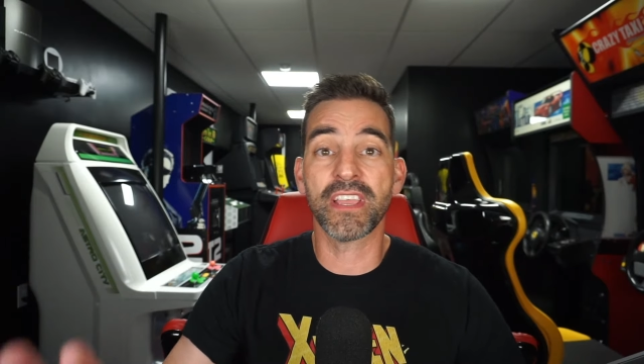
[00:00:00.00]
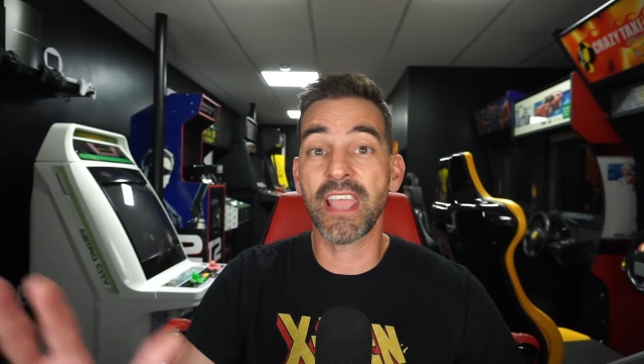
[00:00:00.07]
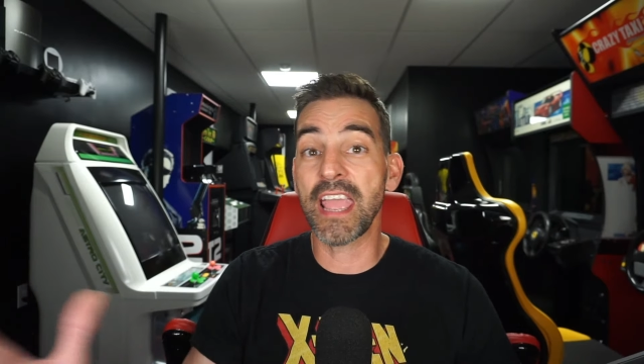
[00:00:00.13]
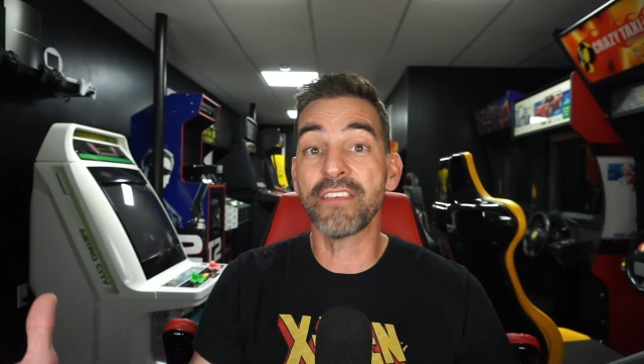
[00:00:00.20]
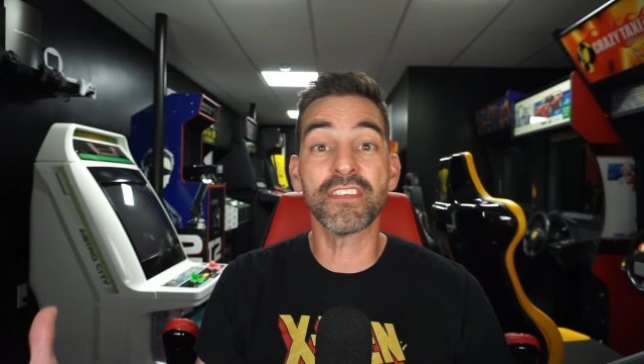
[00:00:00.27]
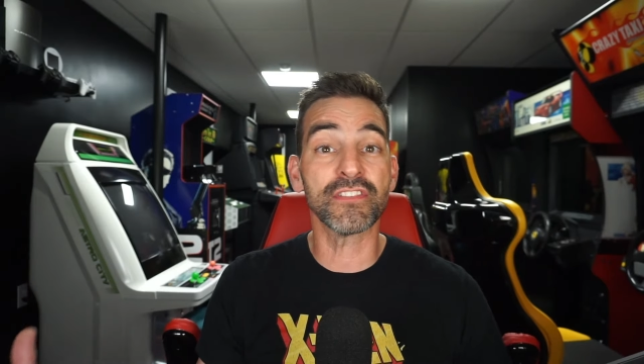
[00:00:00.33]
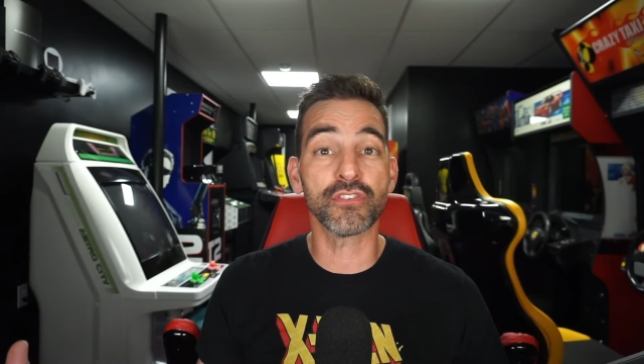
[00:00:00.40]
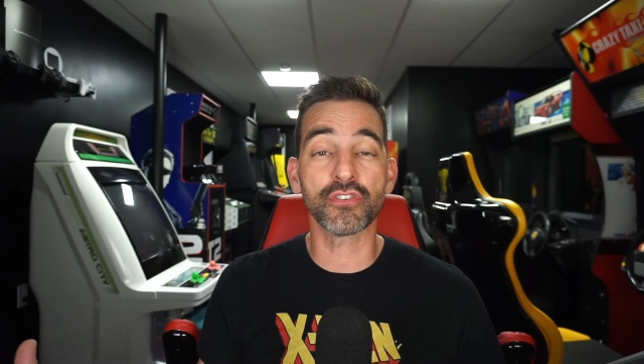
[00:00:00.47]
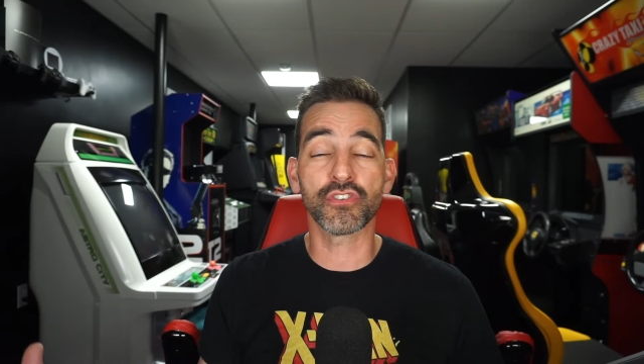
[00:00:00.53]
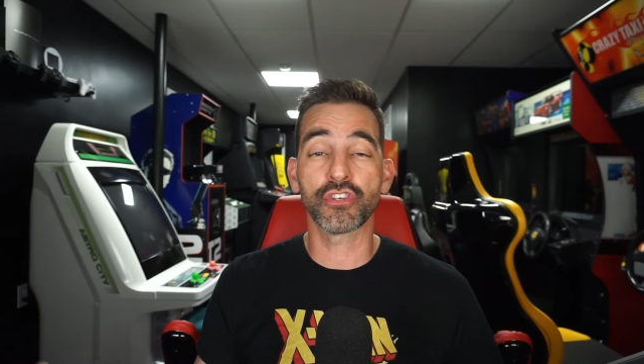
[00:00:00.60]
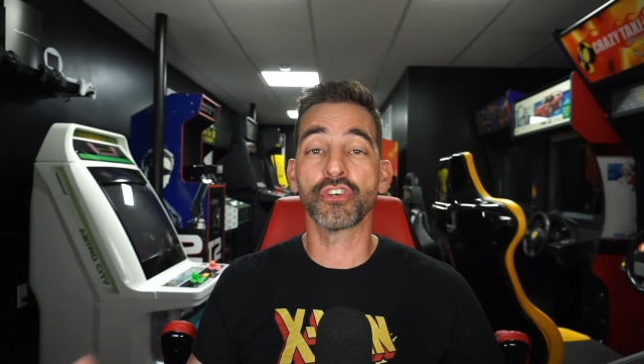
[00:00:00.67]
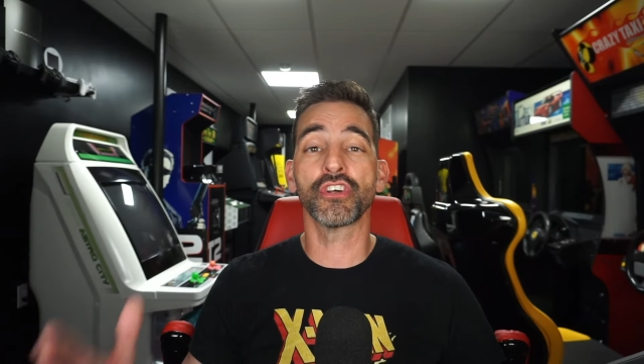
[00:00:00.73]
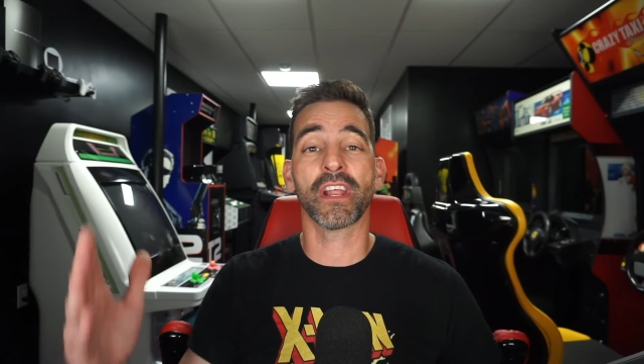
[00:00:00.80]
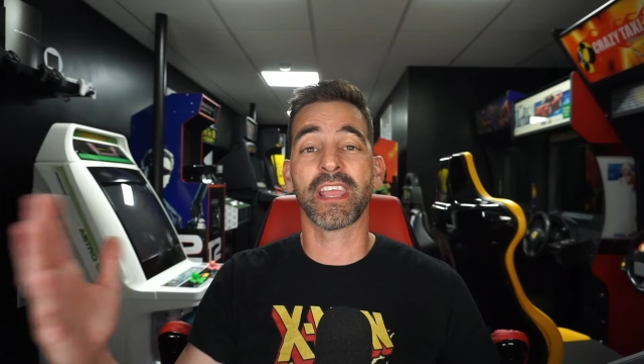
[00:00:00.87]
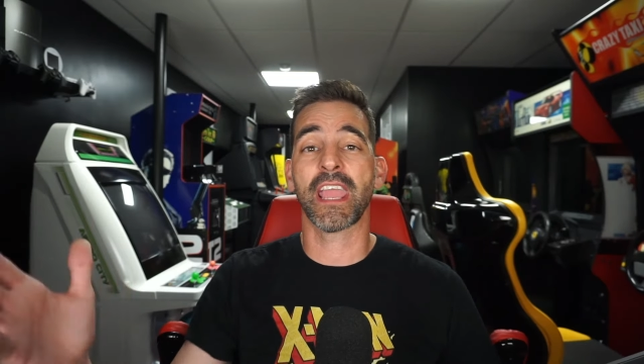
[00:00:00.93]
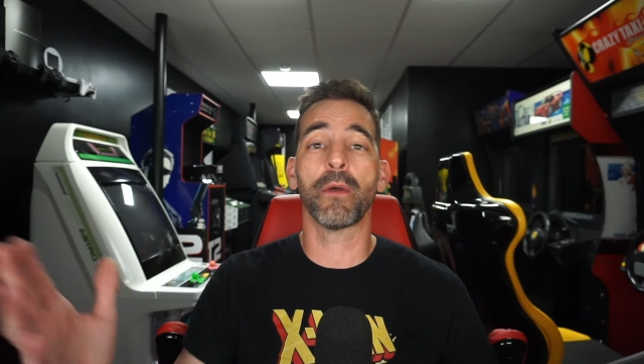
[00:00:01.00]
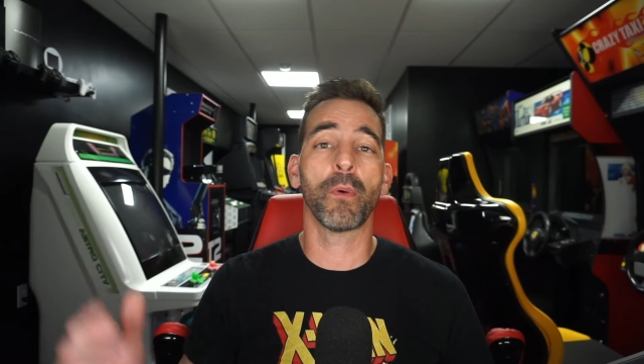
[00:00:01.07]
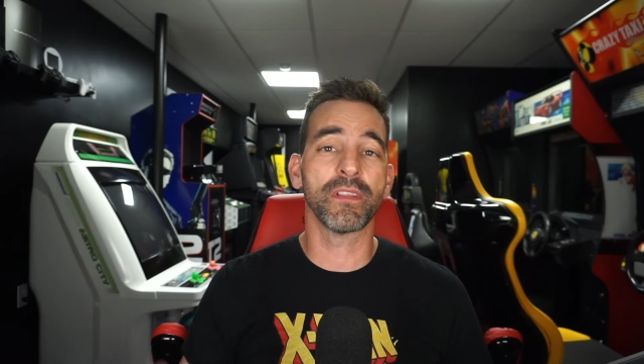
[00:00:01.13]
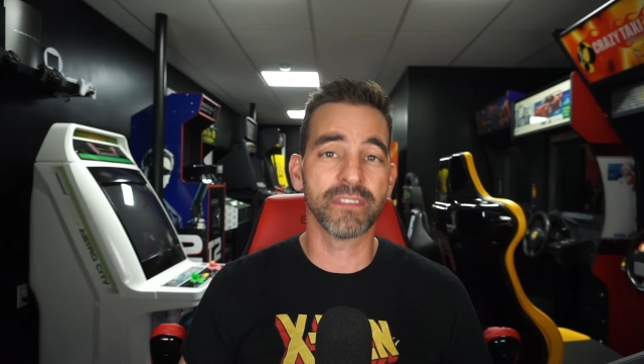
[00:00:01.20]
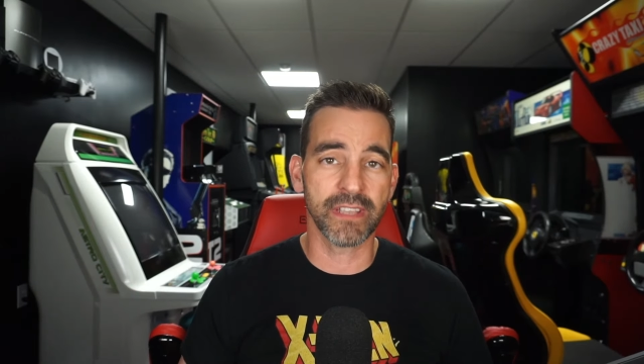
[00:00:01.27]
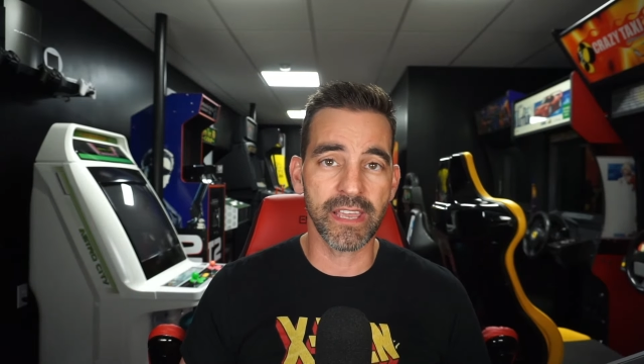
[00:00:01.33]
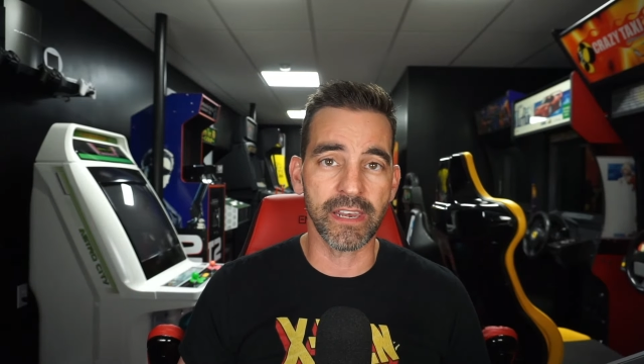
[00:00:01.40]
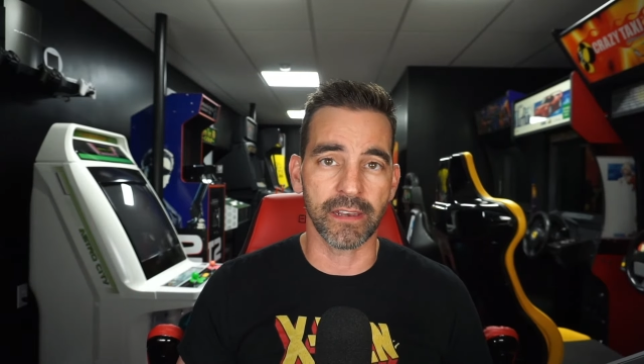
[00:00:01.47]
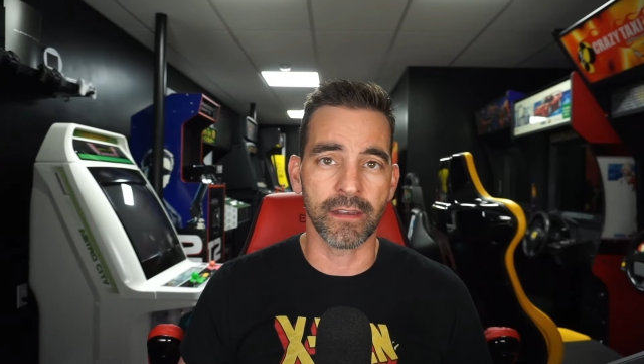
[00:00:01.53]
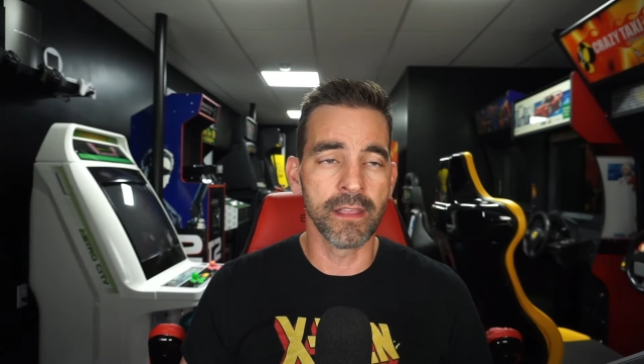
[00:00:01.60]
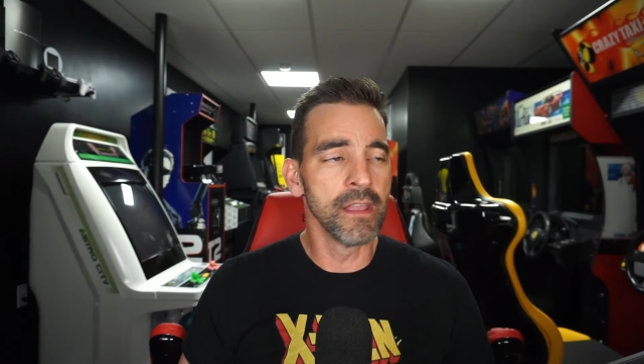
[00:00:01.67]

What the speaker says: hey, this looks good. I can't wait to get it.